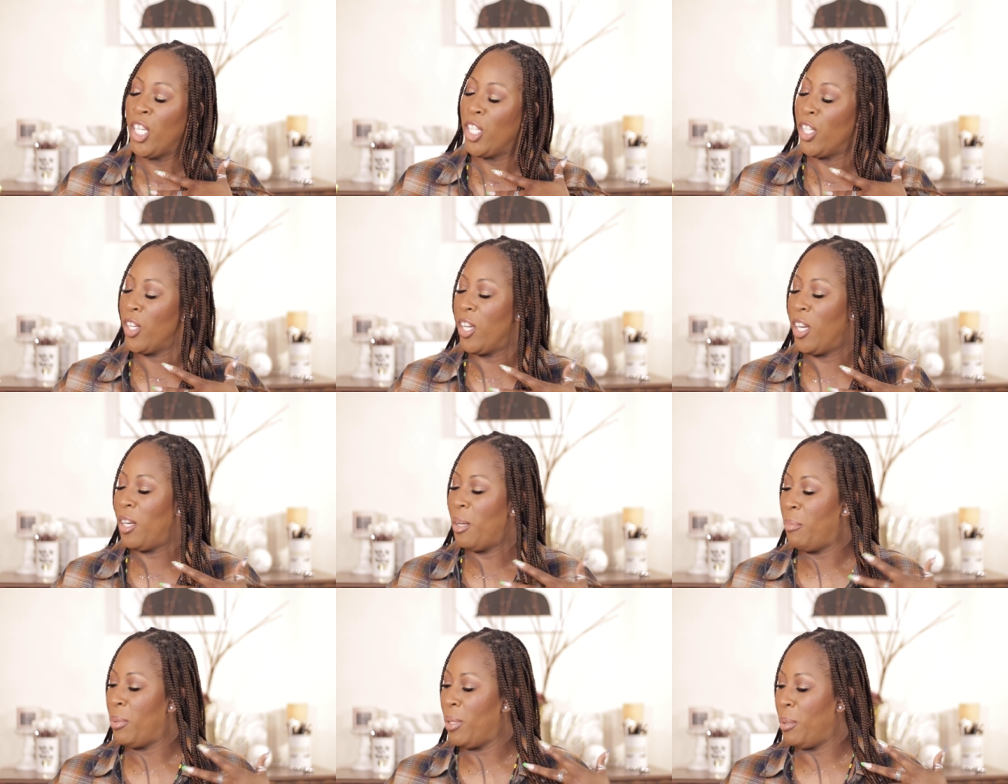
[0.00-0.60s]
You're
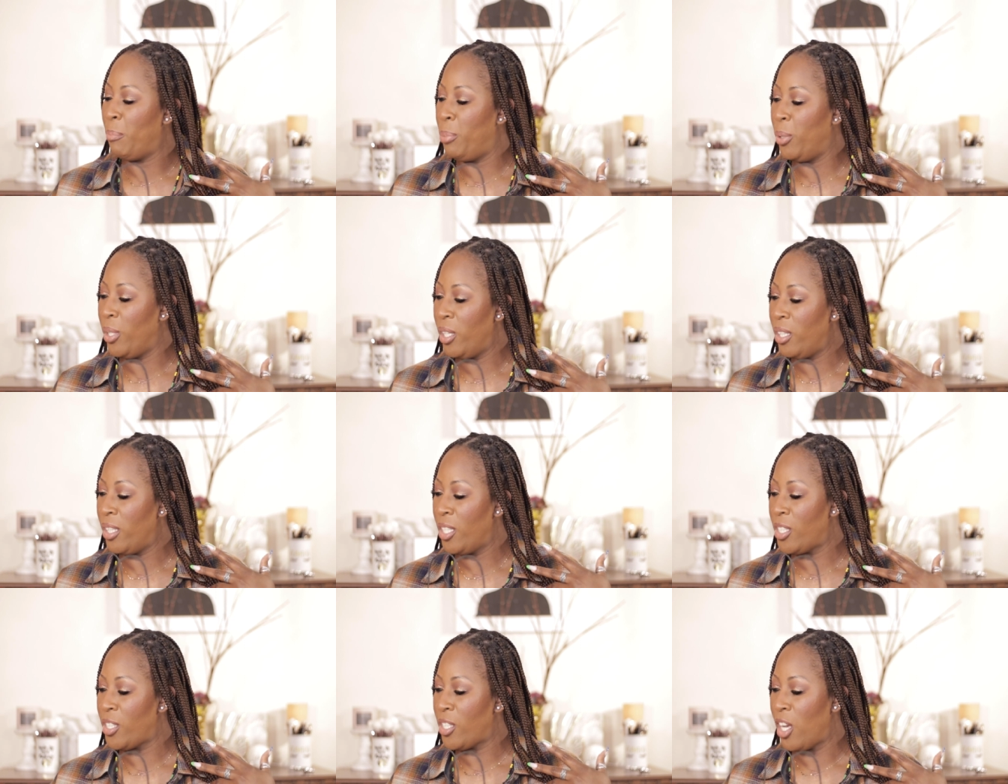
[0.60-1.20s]
gonna be
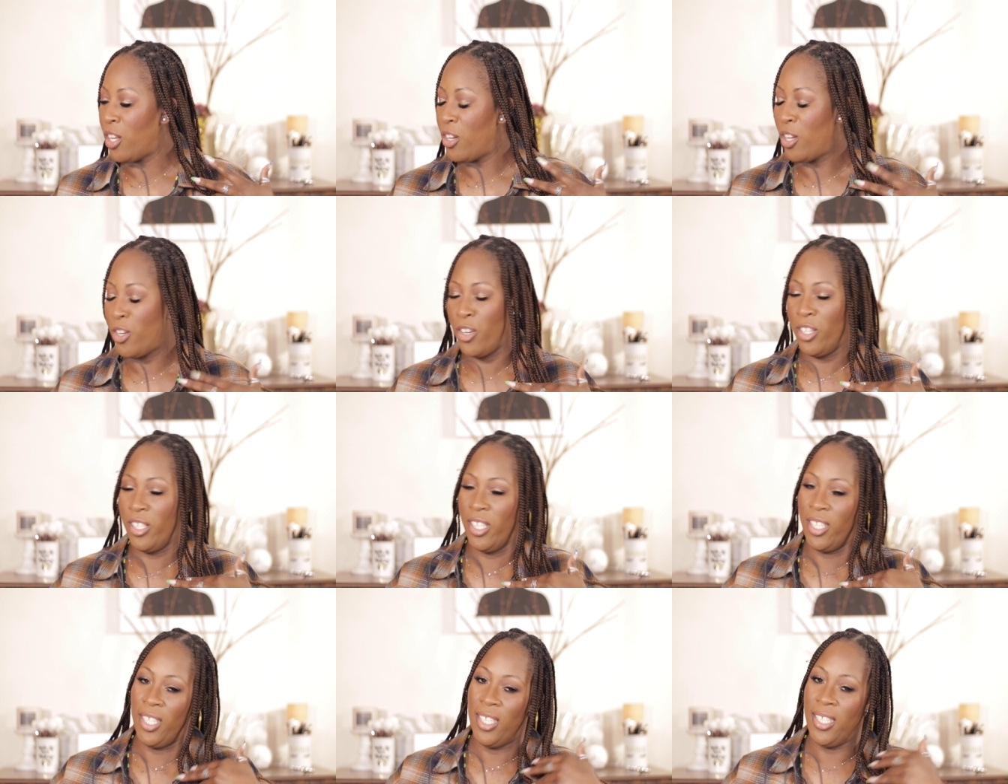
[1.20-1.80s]
putting this on on
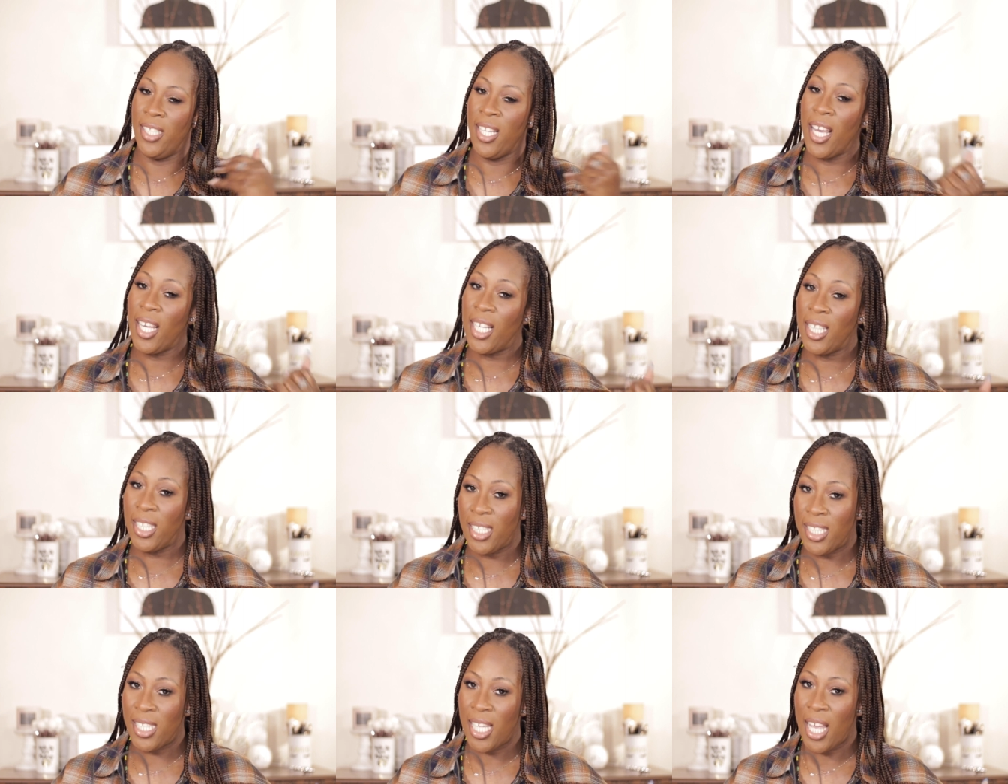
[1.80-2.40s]
your little
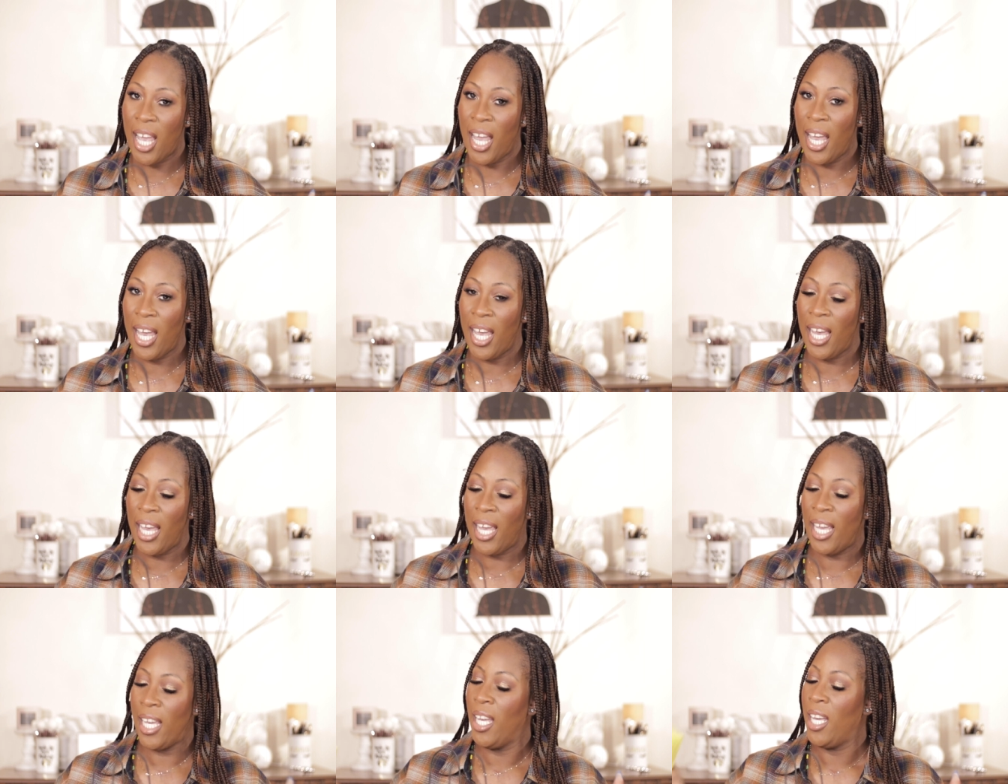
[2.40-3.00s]

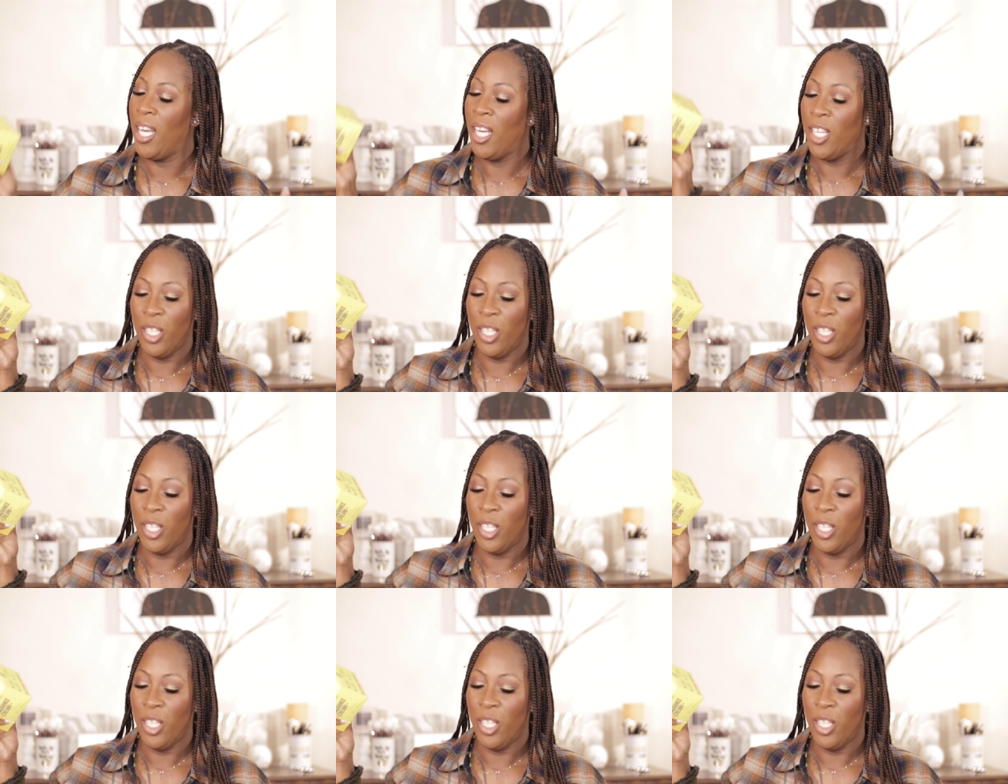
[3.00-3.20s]
decollete,